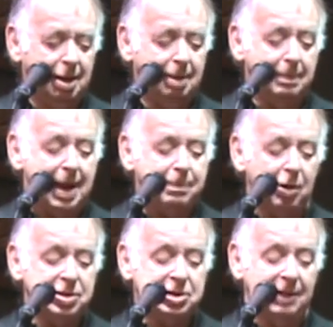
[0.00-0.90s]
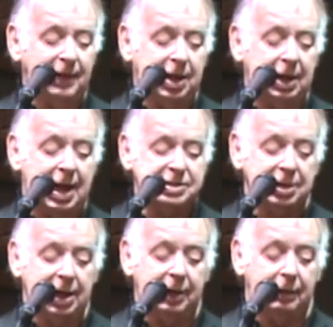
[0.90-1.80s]
my birth certificate has
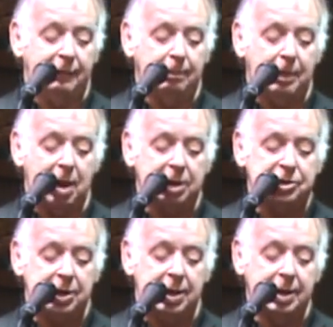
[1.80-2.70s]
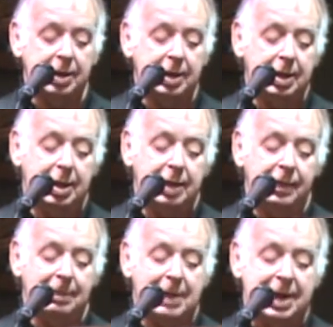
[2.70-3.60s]
a letter of apology
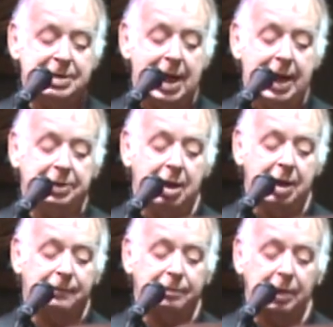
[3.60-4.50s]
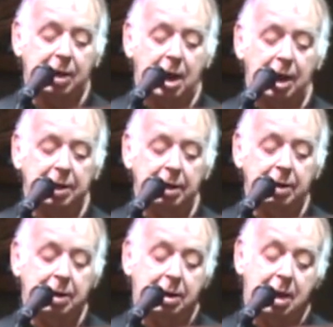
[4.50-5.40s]
that my dad got from the con
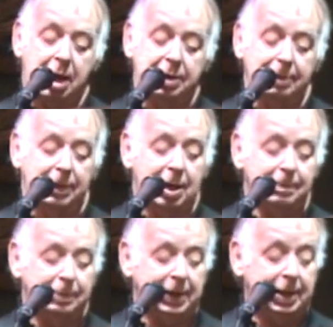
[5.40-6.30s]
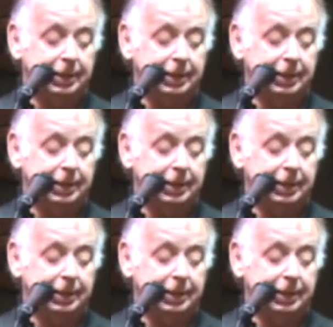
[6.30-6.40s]
condom company.